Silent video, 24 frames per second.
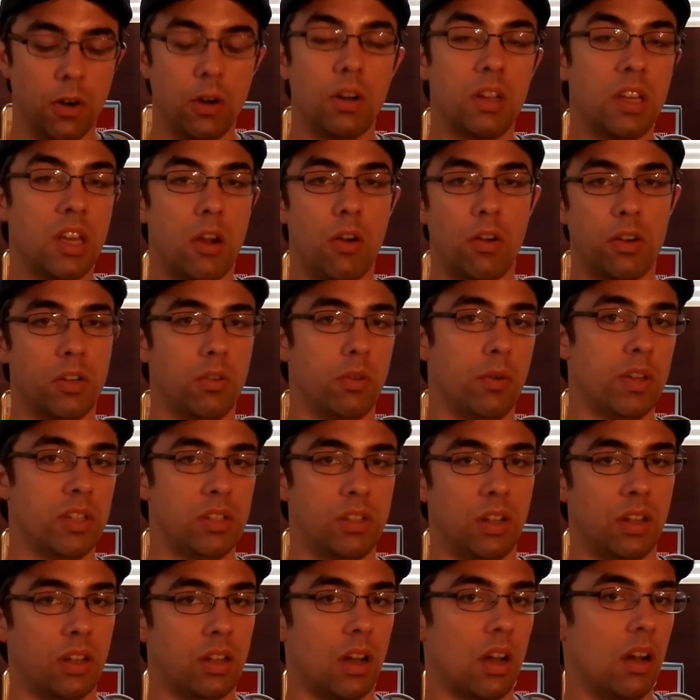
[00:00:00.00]

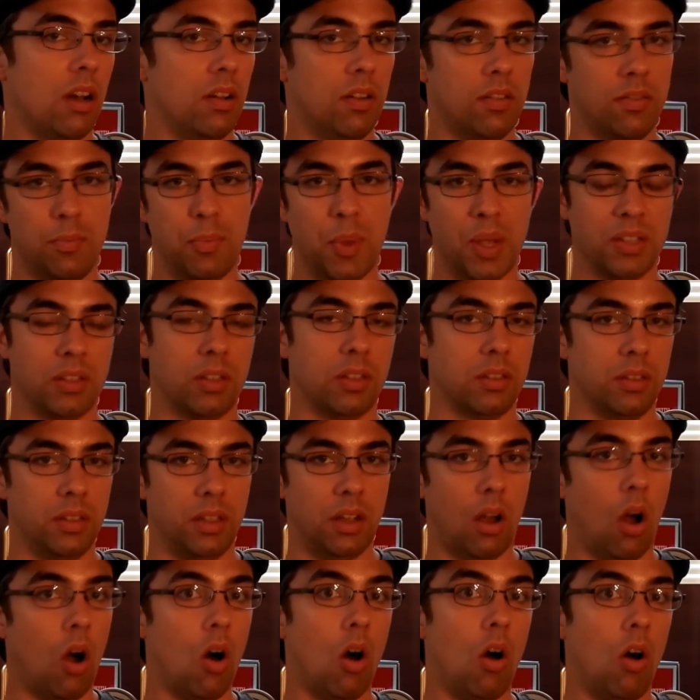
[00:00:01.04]
characteristic of
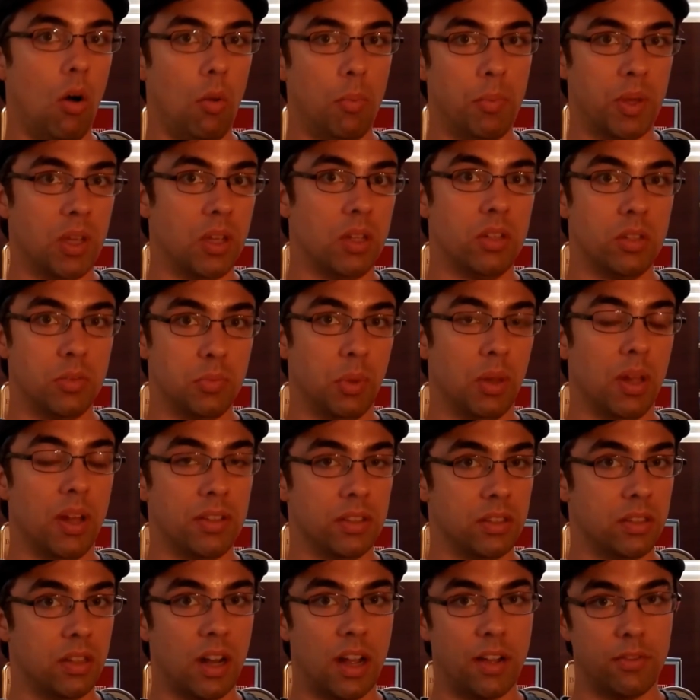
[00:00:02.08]
basically all Pease
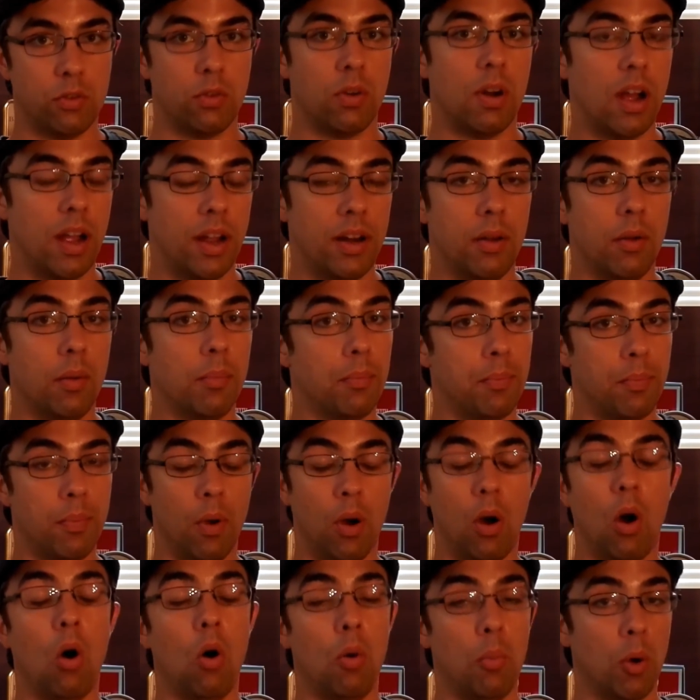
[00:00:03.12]
blends that I've tried.
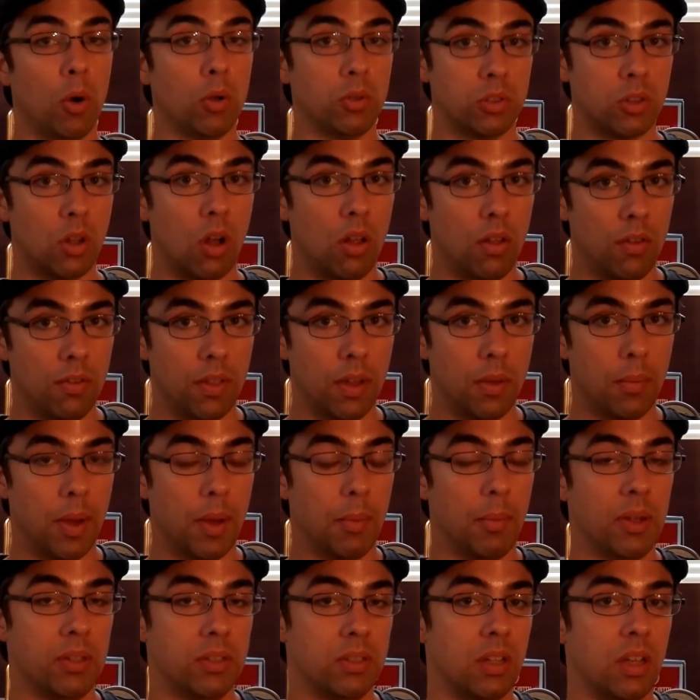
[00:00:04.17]
Almost all of them, I
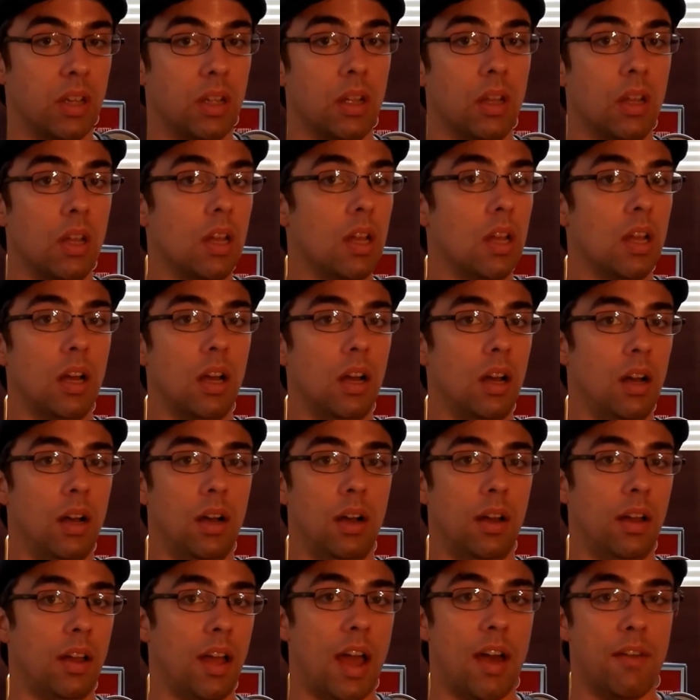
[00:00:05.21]
must say.
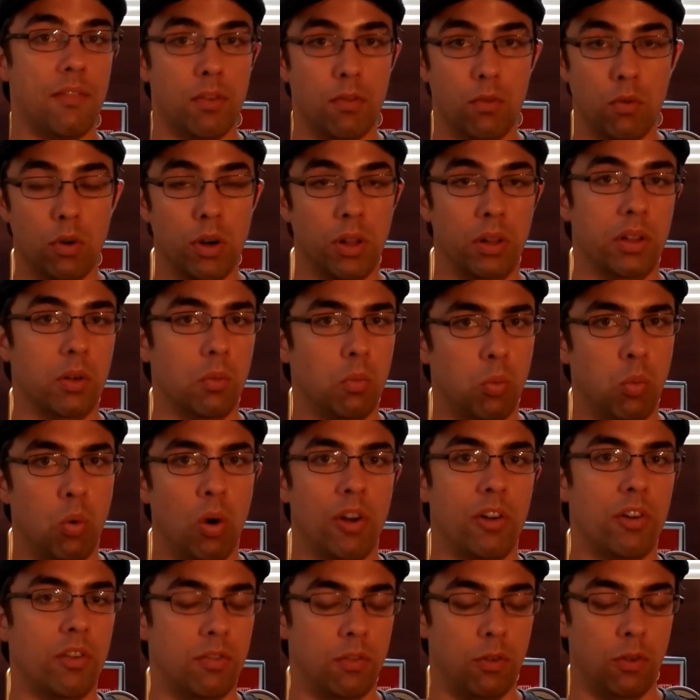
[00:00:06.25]
Have a really
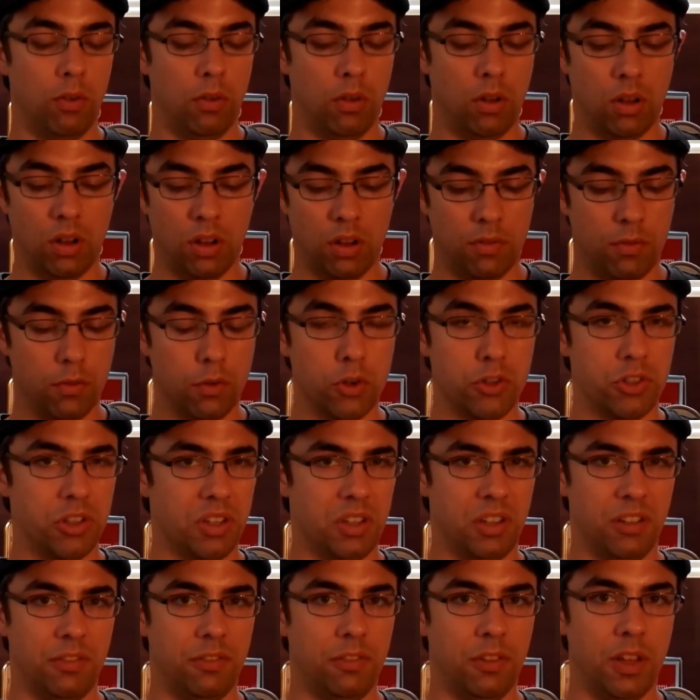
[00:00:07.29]
wonderful
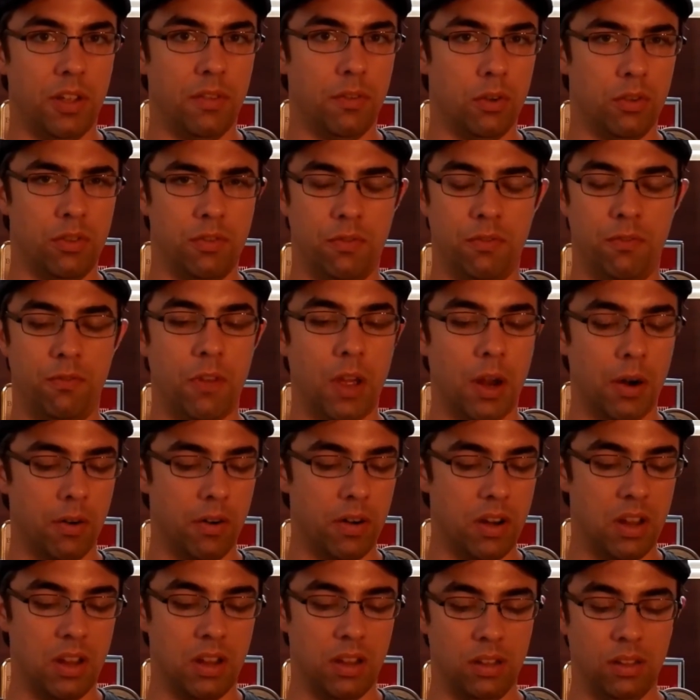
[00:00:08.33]
Virginia flavors,
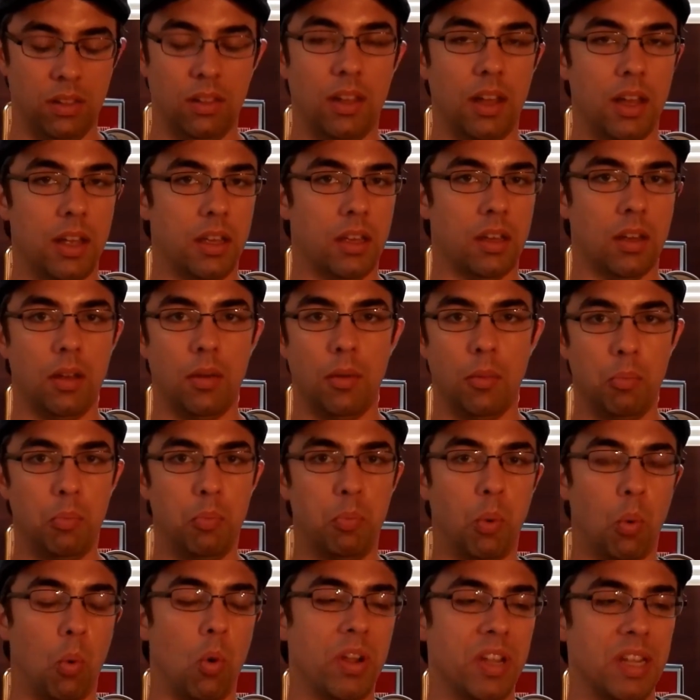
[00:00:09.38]
very like
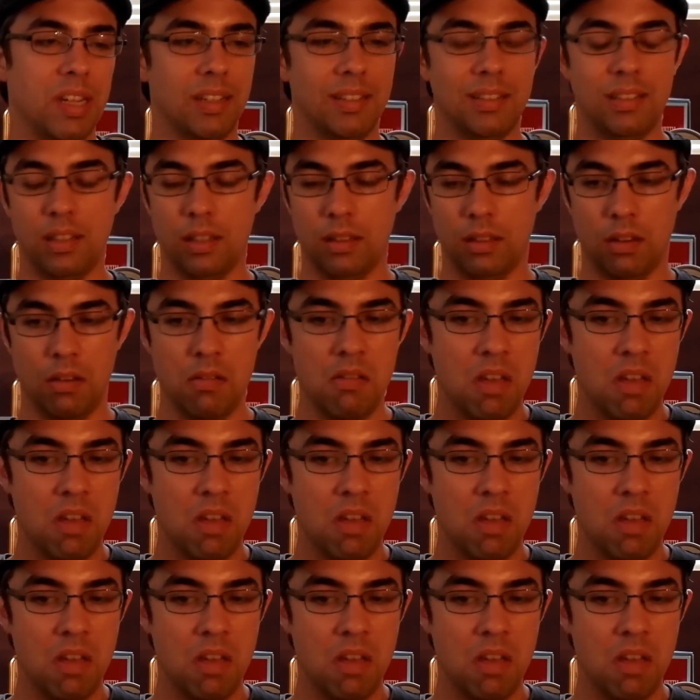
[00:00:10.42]
buoyant and